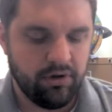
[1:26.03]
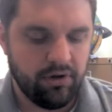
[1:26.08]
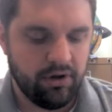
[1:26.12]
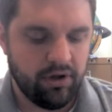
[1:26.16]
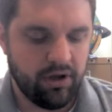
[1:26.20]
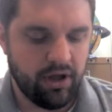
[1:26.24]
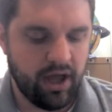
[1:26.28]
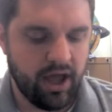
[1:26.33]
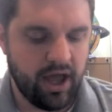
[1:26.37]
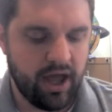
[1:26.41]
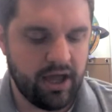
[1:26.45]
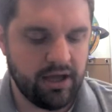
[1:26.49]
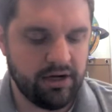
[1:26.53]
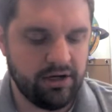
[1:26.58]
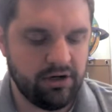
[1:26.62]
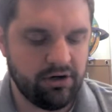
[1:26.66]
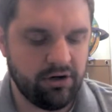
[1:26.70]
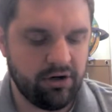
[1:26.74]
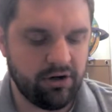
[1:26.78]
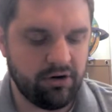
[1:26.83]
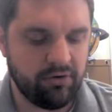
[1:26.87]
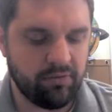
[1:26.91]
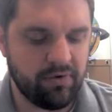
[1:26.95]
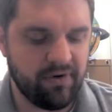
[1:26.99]
You need to
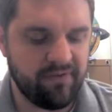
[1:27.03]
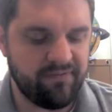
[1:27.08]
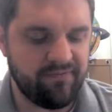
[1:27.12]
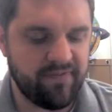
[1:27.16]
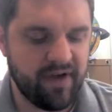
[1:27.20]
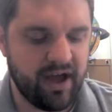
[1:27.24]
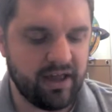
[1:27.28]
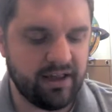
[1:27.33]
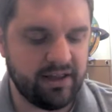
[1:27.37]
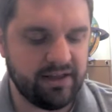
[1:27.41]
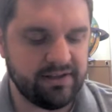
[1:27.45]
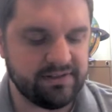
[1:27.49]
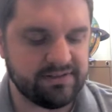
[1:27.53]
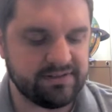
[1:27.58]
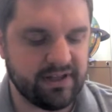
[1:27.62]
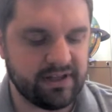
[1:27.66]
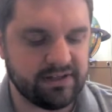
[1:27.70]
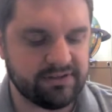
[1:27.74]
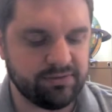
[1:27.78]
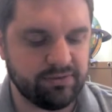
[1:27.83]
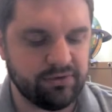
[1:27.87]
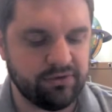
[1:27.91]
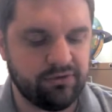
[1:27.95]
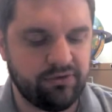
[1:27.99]
know your rift valleys.
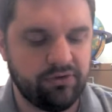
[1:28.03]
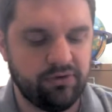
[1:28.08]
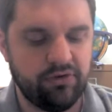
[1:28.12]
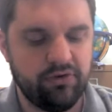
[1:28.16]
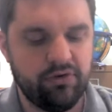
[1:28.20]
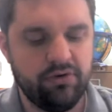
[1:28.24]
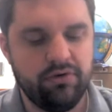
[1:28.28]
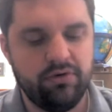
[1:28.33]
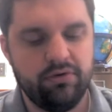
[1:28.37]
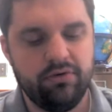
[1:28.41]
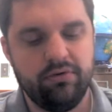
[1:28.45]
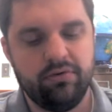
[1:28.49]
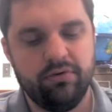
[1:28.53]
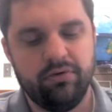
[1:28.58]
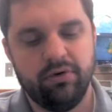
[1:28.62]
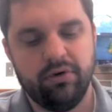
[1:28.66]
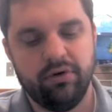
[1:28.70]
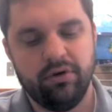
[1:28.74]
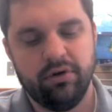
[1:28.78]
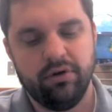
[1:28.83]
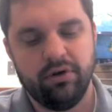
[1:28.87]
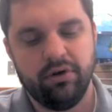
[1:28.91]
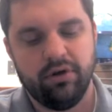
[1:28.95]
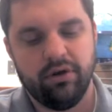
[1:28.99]
That's when two
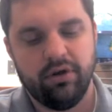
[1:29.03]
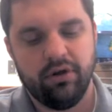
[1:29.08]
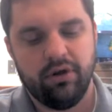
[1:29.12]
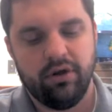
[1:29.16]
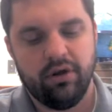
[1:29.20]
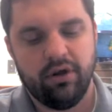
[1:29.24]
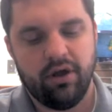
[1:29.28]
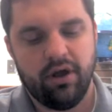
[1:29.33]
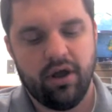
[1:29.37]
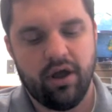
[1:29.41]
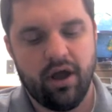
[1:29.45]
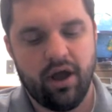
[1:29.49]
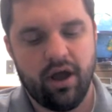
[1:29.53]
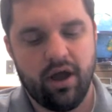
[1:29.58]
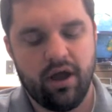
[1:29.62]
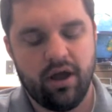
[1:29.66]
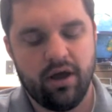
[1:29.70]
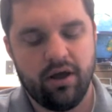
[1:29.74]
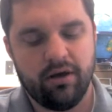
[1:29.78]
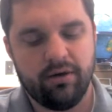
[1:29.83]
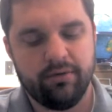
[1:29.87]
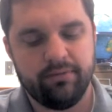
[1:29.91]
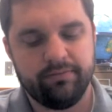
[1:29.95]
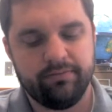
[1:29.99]

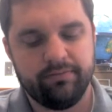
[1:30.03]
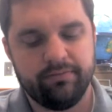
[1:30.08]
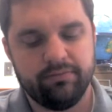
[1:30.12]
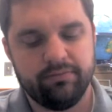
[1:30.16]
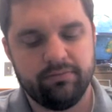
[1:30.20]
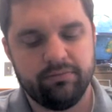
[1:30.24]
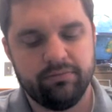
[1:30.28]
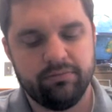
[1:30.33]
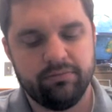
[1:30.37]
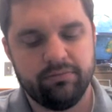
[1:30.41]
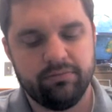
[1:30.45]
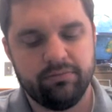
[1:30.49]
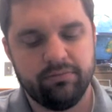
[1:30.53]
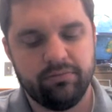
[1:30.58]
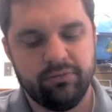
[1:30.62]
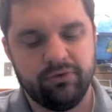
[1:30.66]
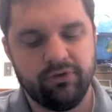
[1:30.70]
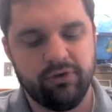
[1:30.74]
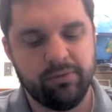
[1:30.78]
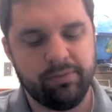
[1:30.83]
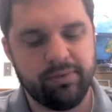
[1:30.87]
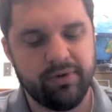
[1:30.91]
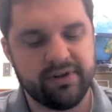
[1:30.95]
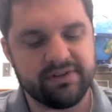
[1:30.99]

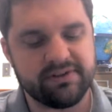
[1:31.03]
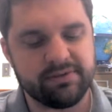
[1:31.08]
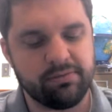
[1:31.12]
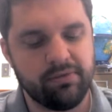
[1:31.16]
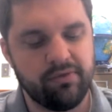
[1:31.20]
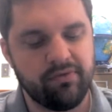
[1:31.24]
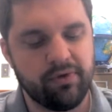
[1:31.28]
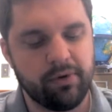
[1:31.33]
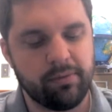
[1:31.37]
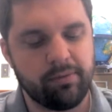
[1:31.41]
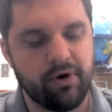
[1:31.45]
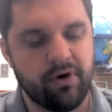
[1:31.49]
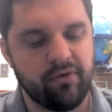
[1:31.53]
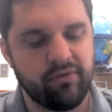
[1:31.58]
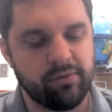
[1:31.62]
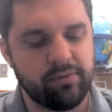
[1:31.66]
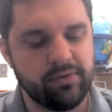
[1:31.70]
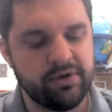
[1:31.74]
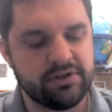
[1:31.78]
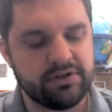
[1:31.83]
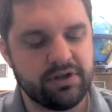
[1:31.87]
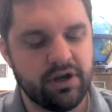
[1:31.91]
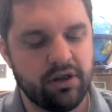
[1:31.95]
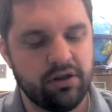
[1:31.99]
plates are moving apart
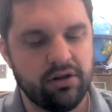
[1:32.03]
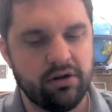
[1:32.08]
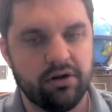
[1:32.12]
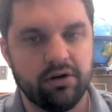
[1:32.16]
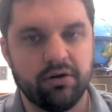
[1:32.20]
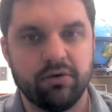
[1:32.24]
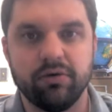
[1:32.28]
from each other.